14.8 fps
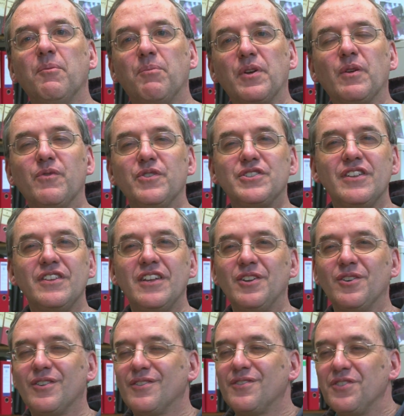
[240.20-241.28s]
But obviously they're
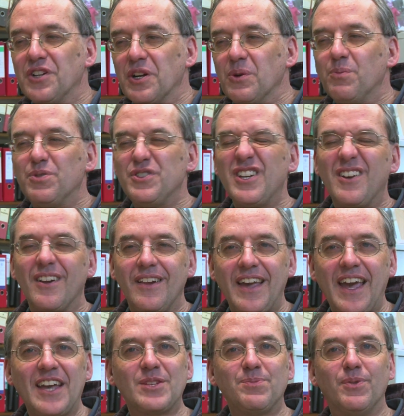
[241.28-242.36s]
not, you know, particularly
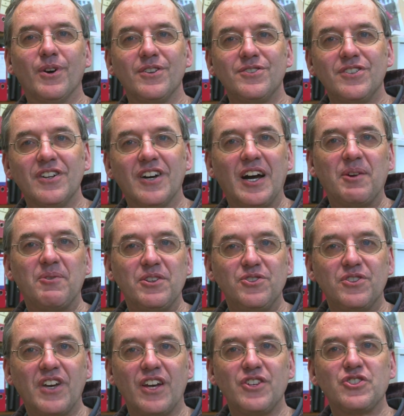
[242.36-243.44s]
experts in higher
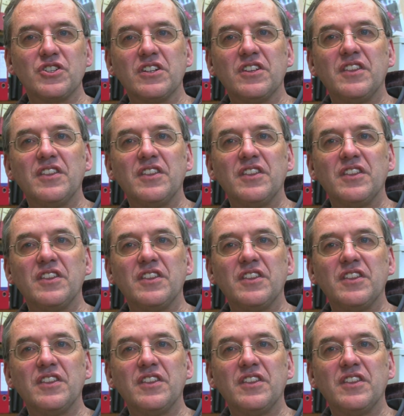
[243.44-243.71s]
education,